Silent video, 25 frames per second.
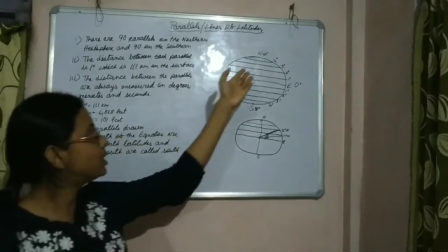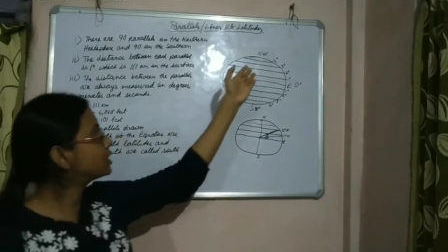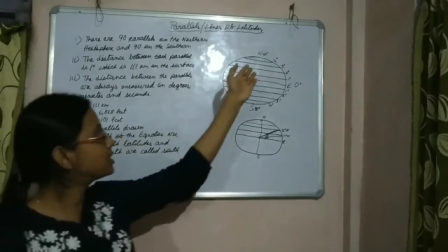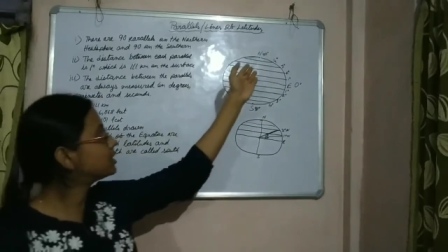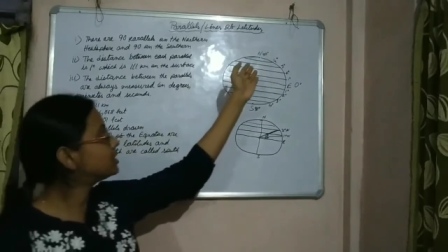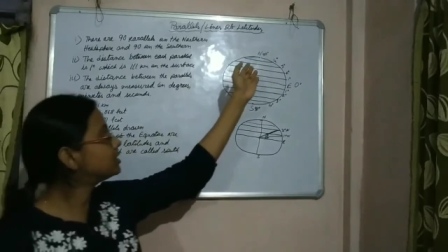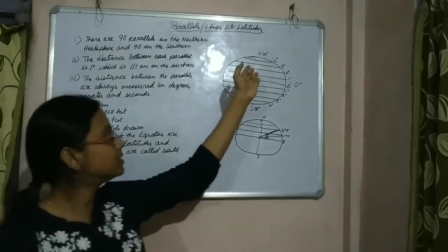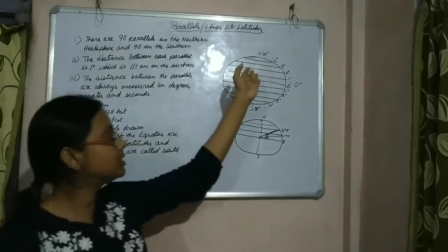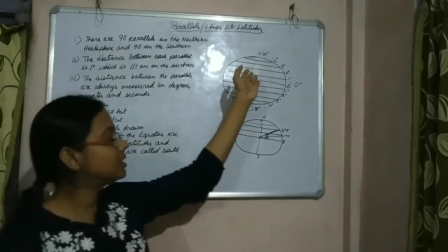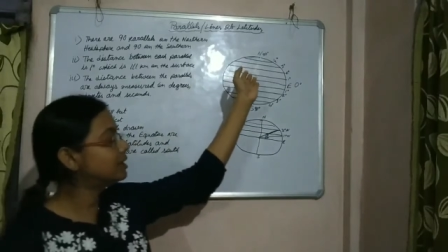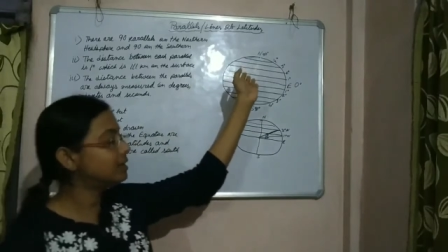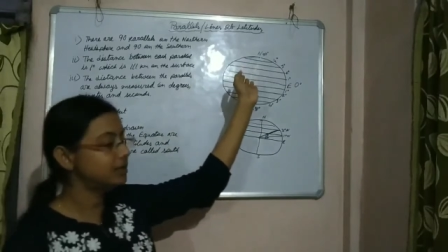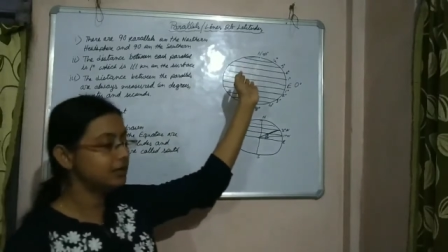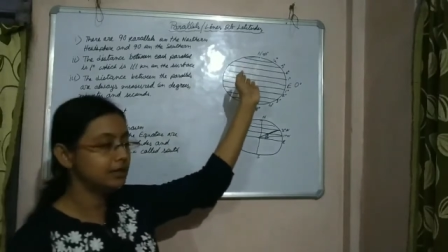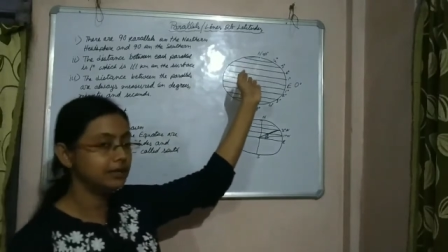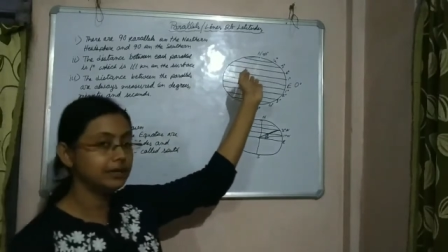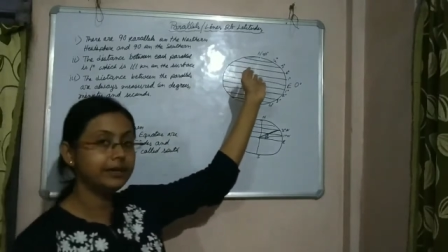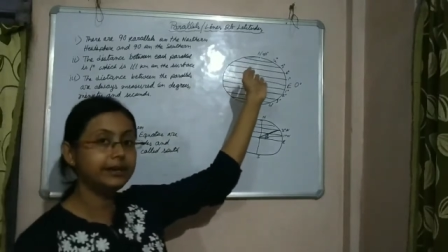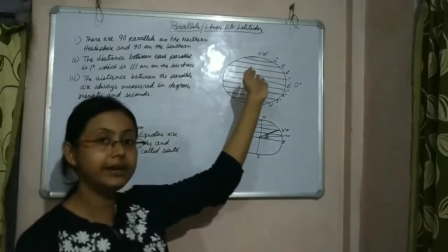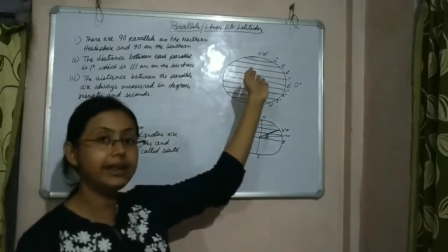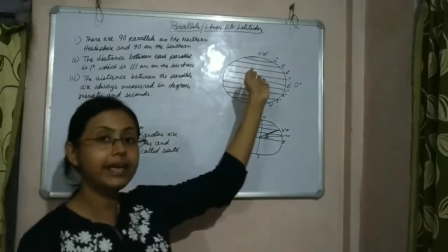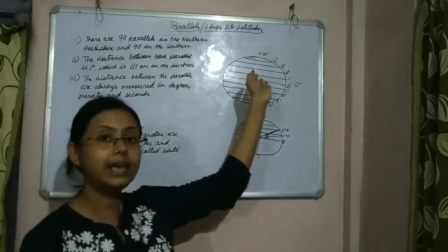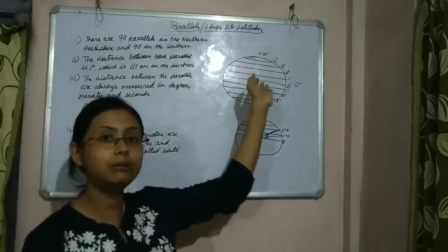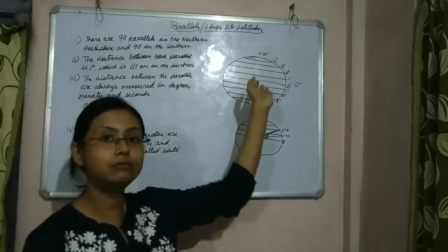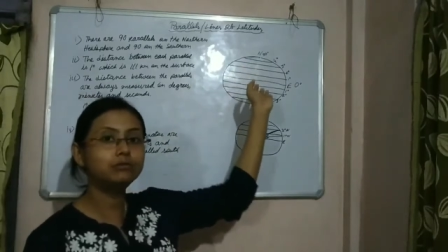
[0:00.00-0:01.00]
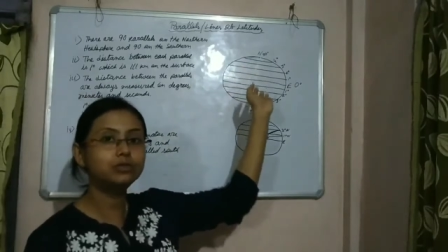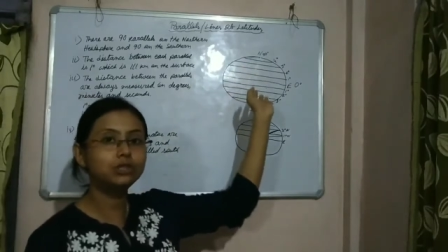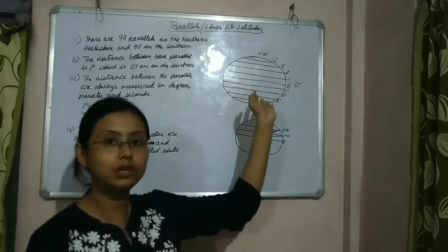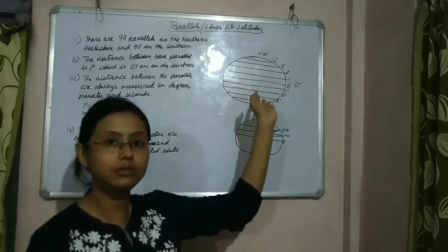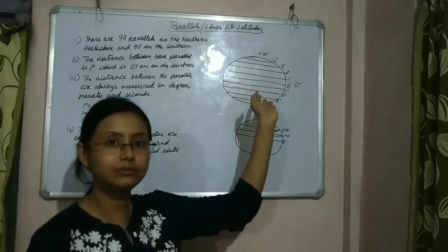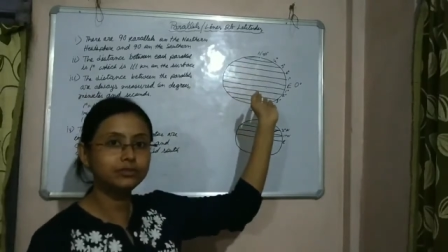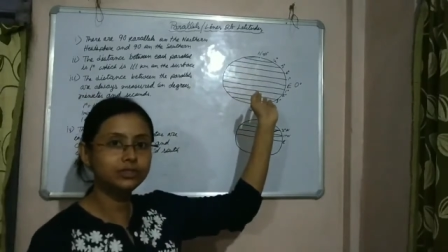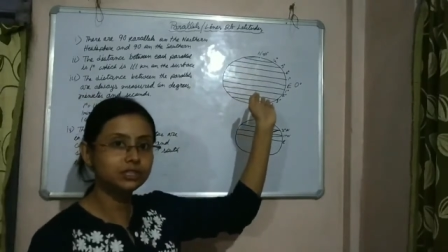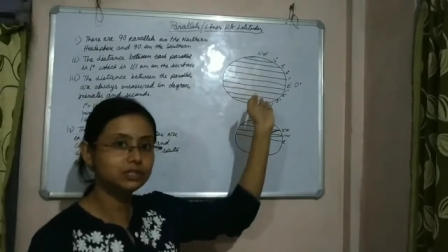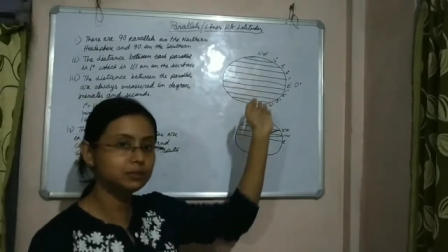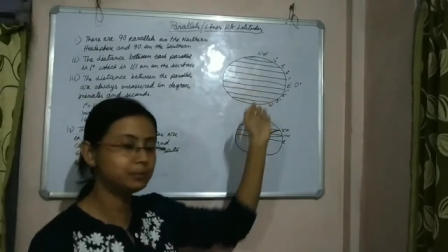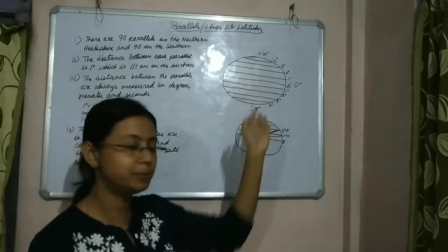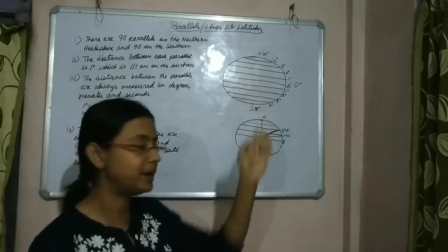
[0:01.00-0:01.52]
are the names of
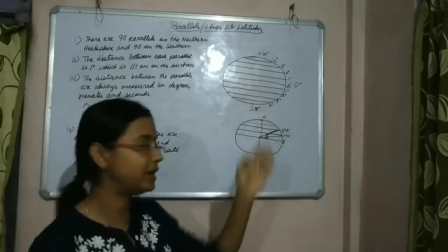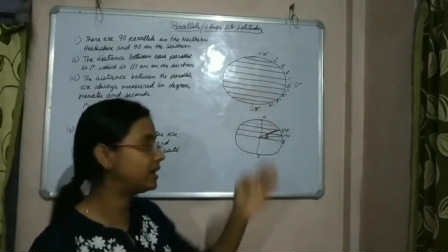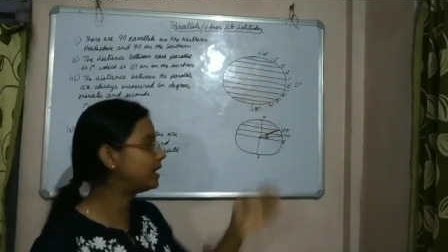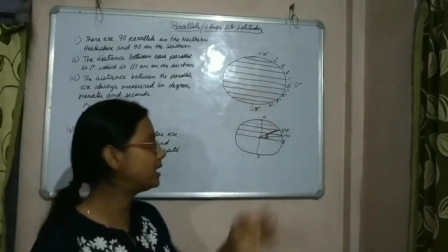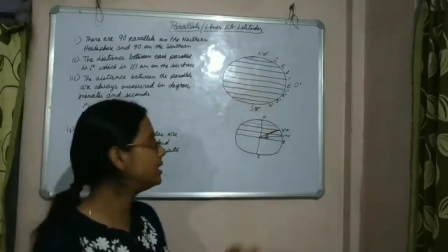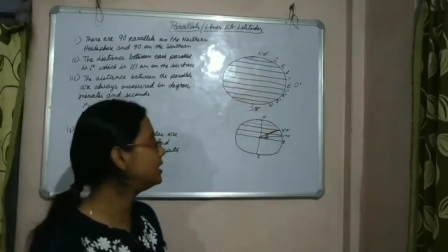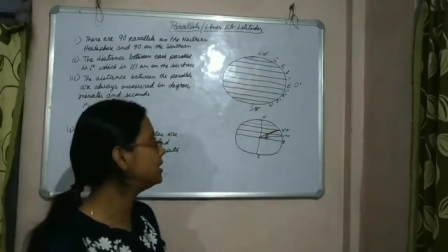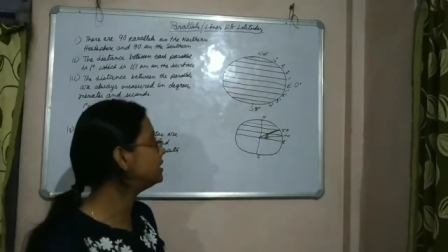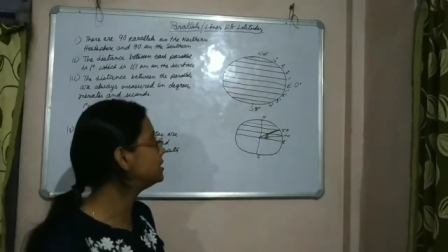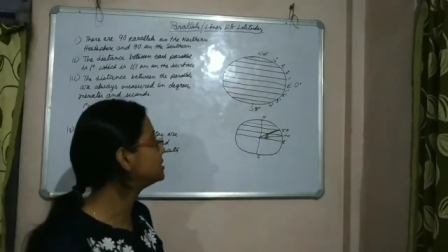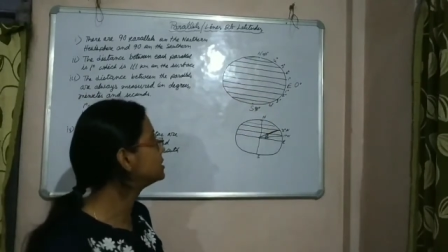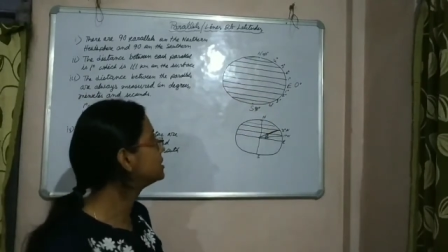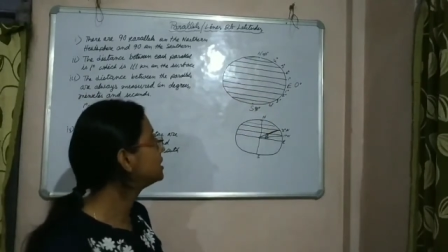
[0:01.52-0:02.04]
this parallels?